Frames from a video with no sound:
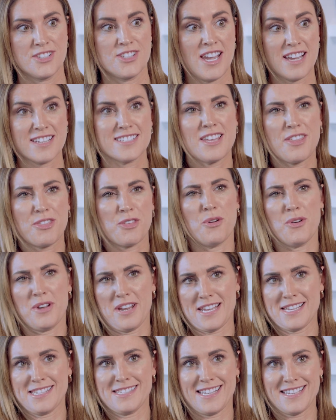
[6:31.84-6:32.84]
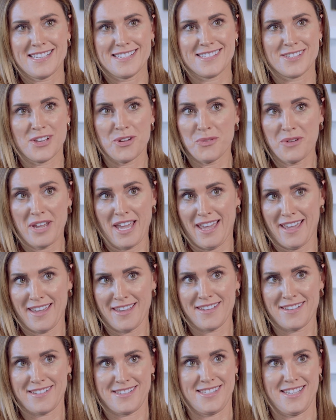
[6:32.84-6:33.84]
actually thought, is this
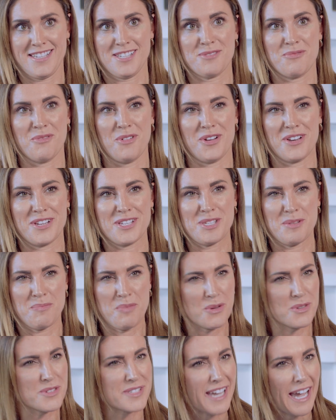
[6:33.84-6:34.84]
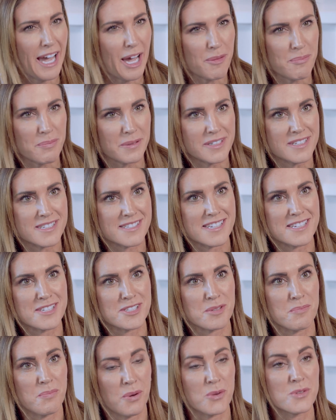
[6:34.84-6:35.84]
okay? Is this what is supposed to happen? Is he
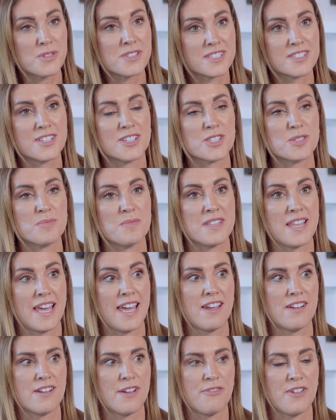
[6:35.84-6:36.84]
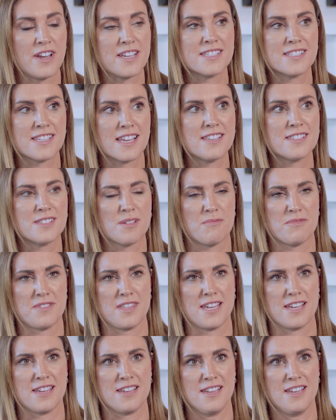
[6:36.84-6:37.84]
supposed to touch me there? If I say
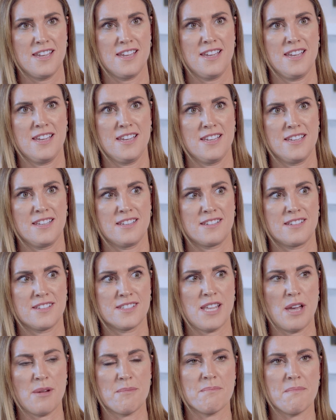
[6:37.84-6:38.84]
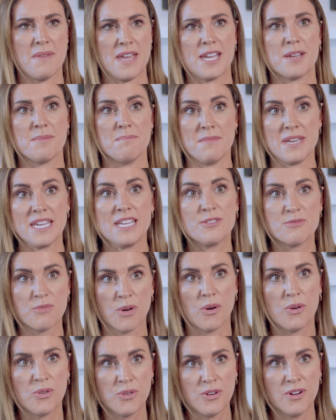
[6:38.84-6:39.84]
something, does that make me
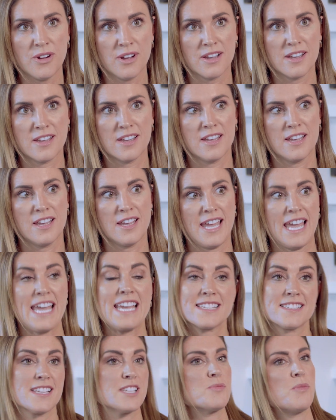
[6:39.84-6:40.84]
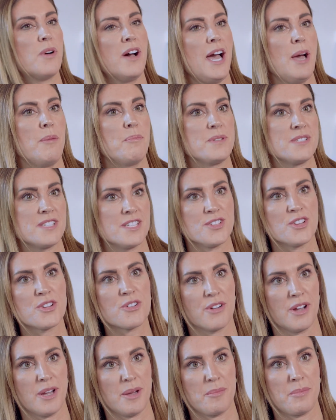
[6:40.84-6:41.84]
wrong? Is this what happens in
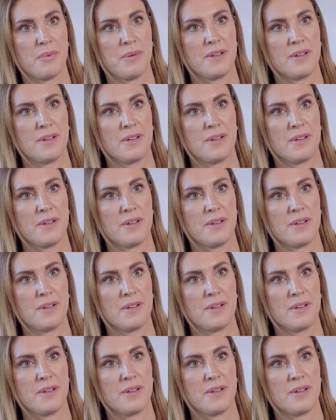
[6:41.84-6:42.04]
Europe?